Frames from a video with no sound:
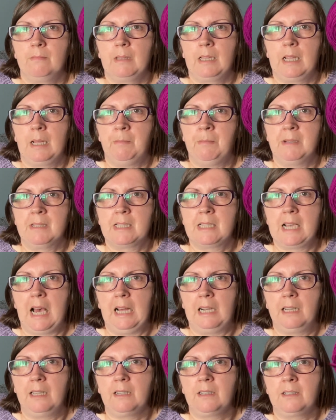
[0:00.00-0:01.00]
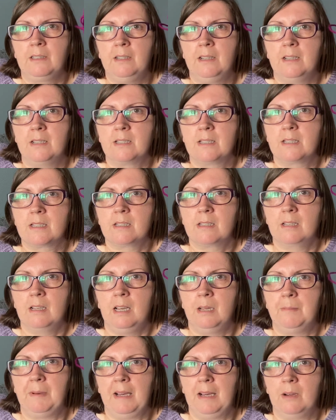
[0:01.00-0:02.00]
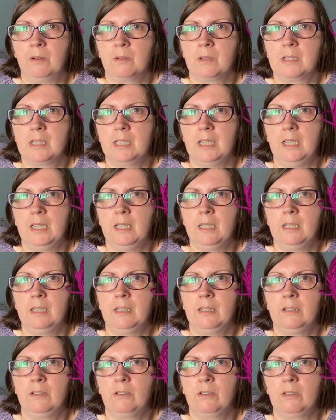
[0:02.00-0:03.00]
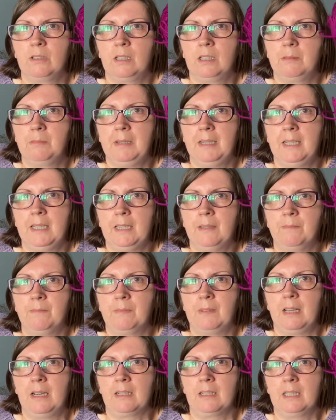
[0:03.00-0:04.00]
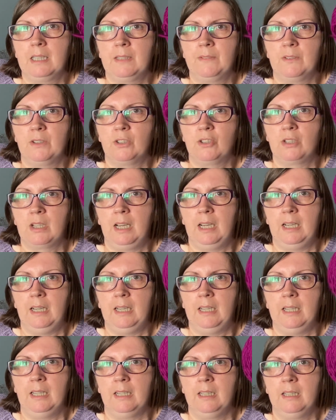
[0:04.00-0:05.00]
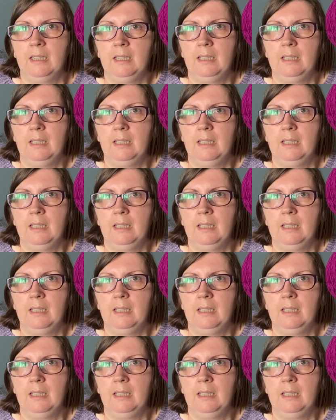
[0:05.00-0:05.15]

metallicness about it. Do you know what I mean? That kind of a shine.